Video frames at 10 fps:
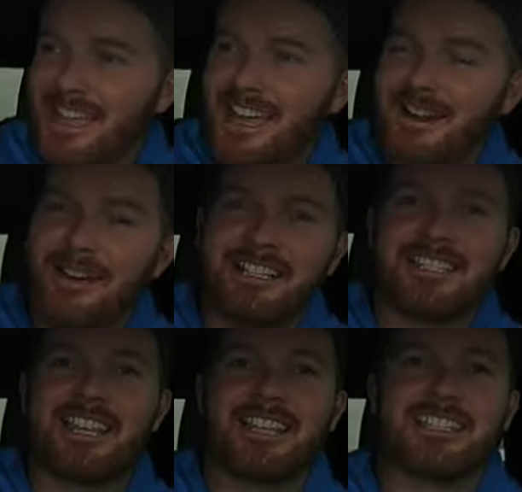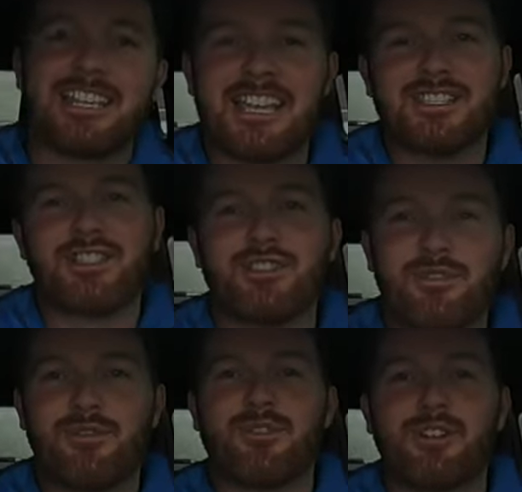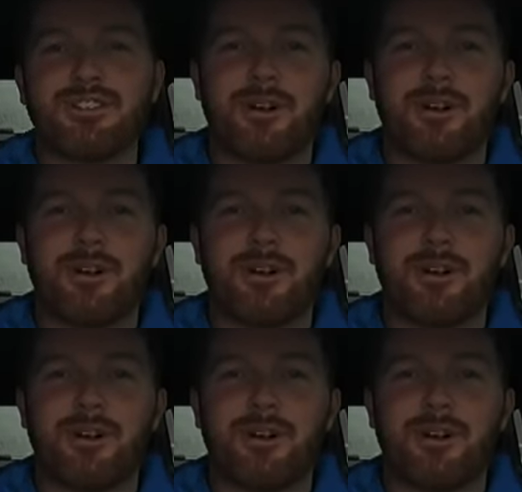Anyways, let's head to Ford,